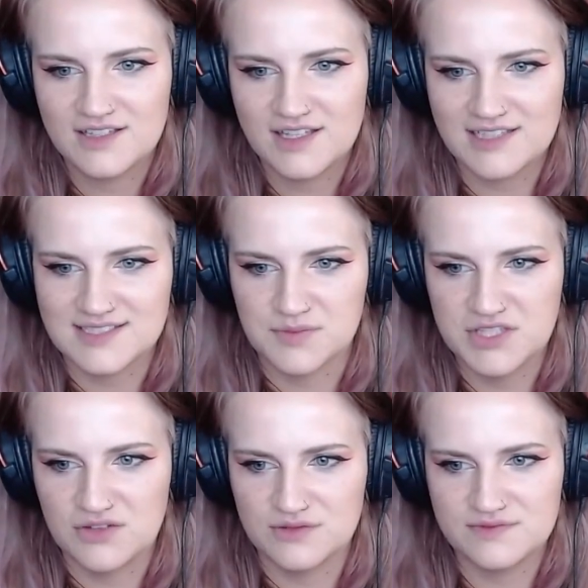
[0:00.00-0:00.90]
Got some
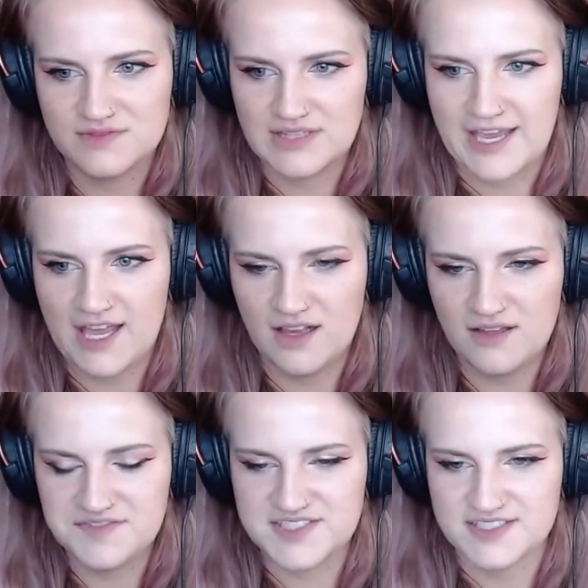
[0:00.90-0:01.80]
little
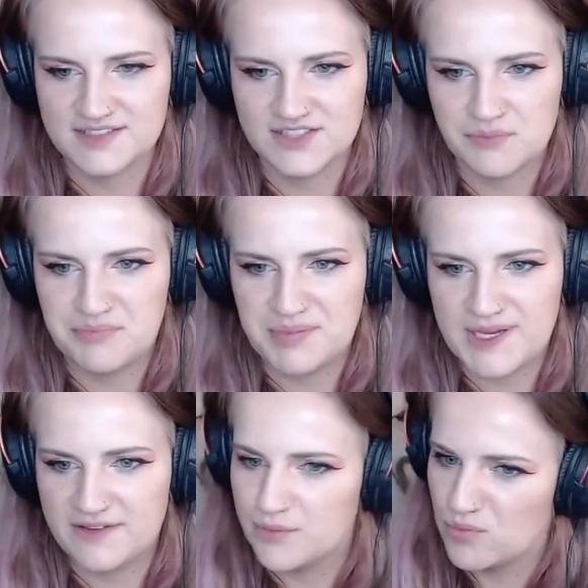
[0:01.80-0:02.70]
elves and
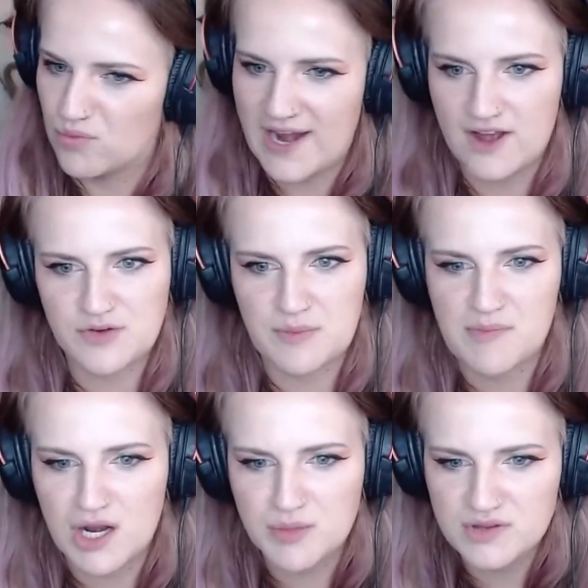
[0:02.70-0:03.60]
big round
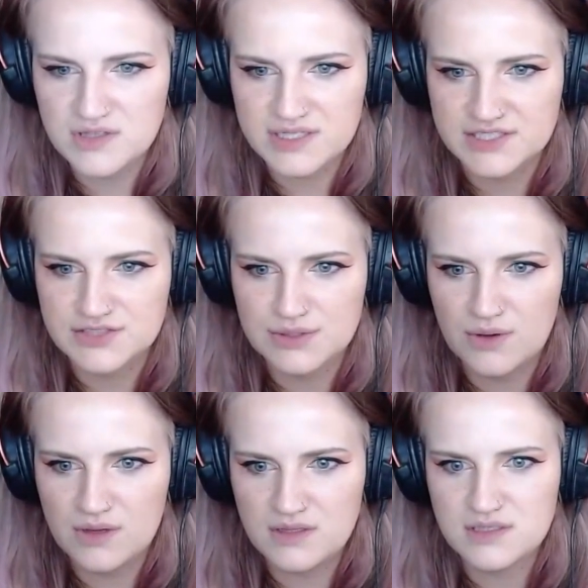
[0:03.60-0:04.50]
marble looking
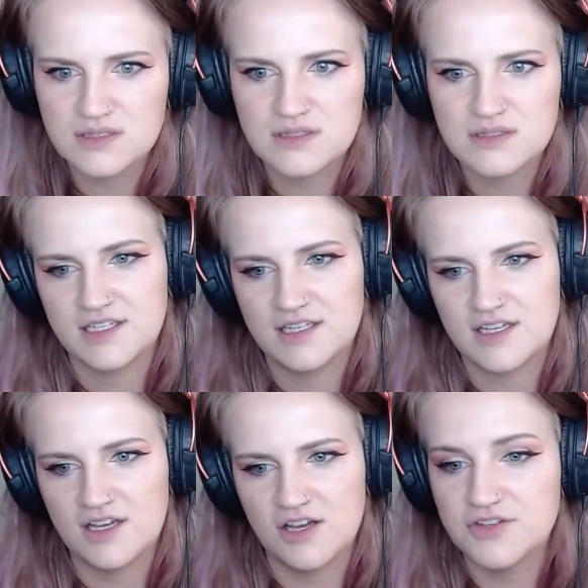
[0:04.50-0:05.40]
troll.
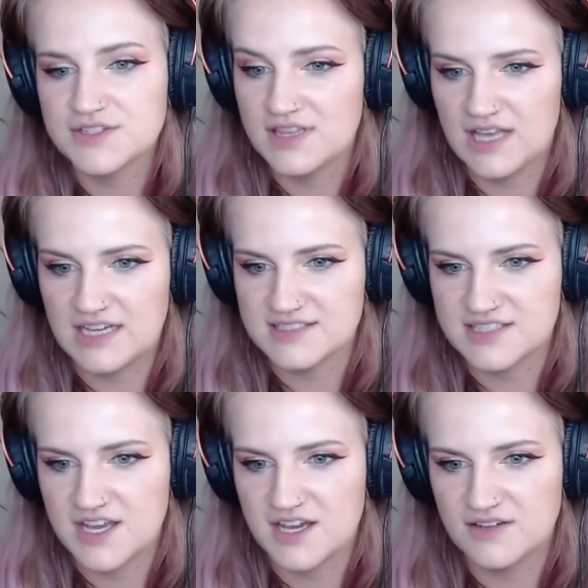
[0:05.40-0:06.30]
Oh, there's a lot of
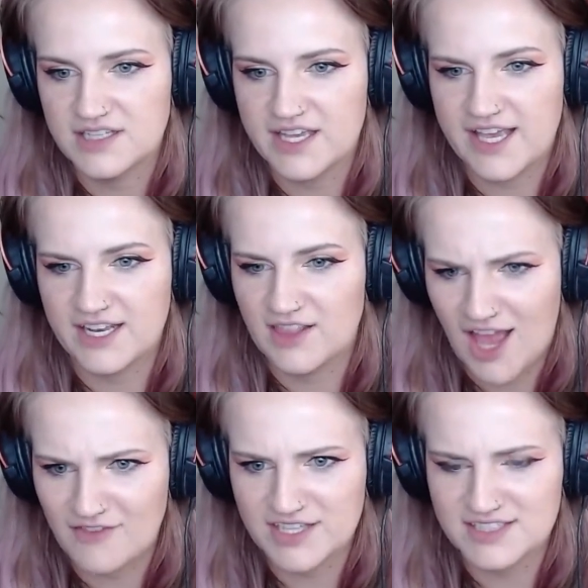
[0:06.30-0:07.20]
snow and
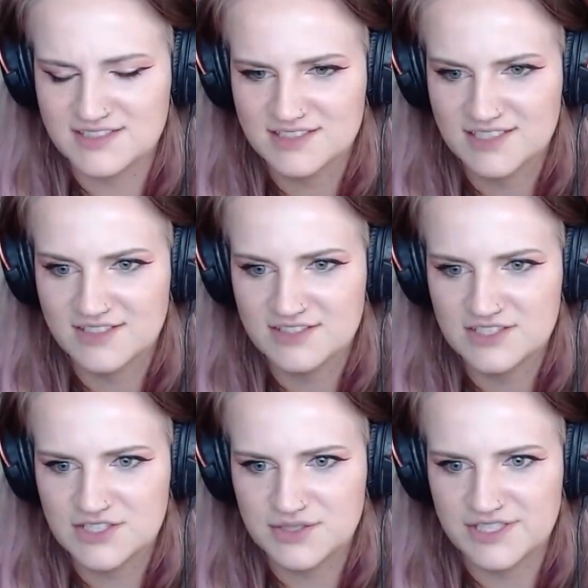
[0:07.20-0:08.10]
lava.
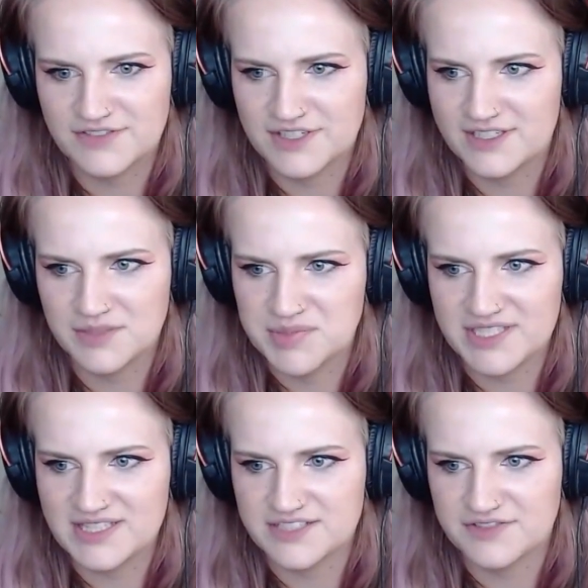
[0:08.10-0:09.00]
Two different,
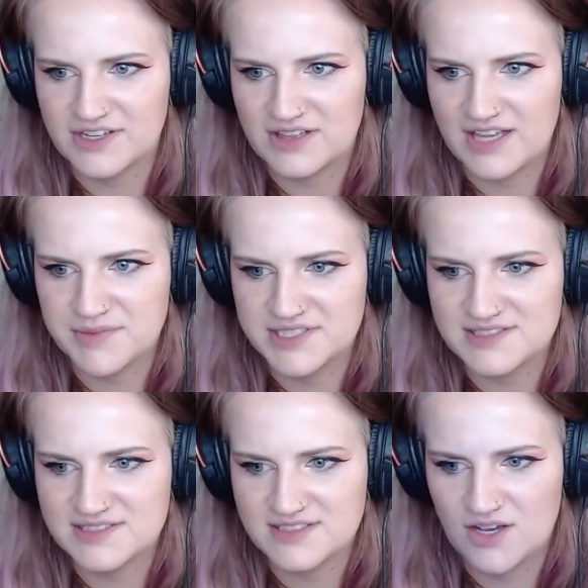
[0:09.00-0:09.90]
completely different
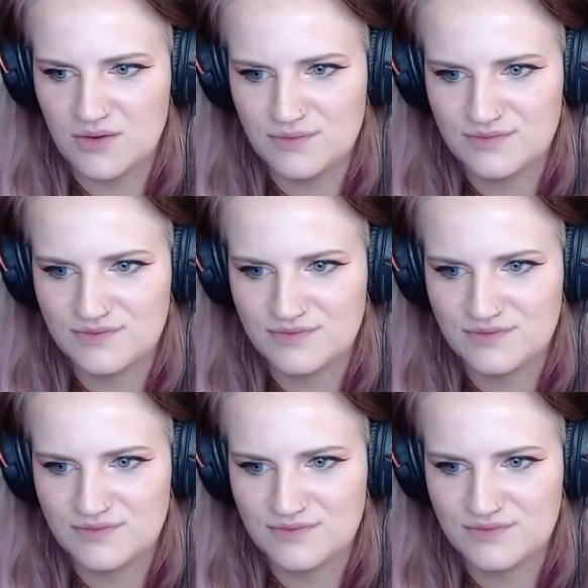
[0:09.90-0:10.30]
climates. Oh?